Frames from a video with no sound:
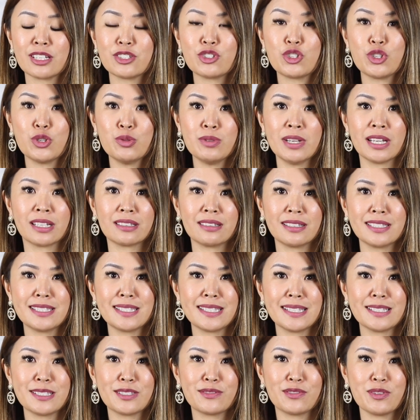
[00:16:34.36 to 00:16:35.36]
Two
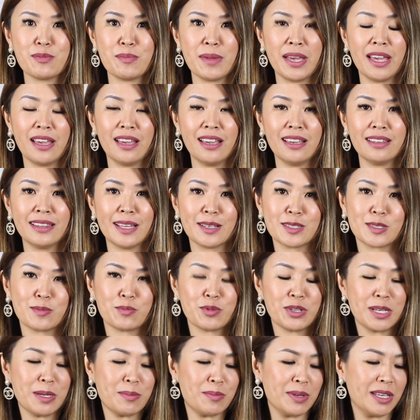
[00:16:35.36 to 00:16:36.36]
necklaces for me, that's
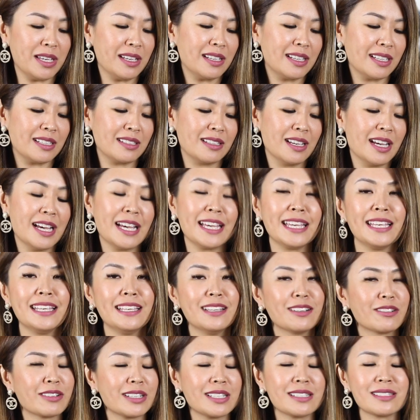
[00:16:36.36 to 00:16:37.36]
pretty big, and
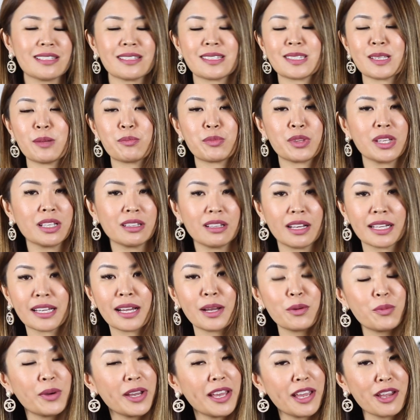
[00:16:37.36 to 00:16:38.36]
earrings is something like I
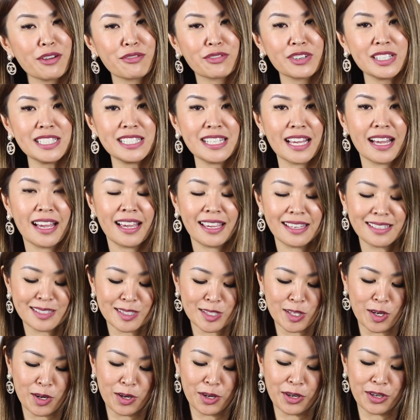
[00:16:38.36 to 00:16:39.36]
wear every day,
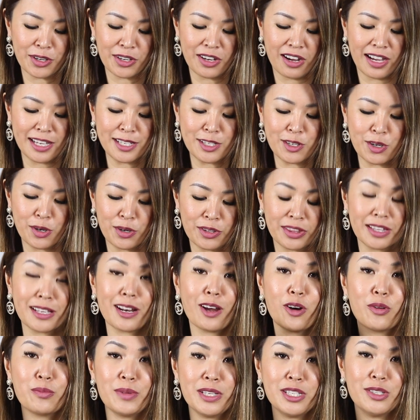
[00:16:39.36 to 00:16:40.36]
so I know that
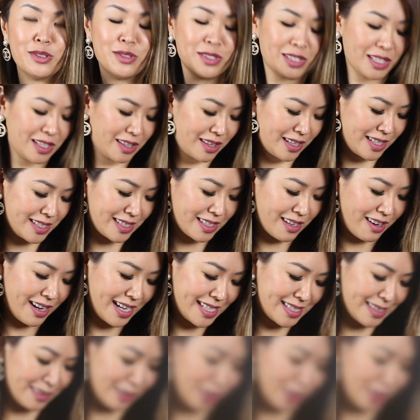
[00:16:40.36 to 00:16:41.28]
I'll be using these guys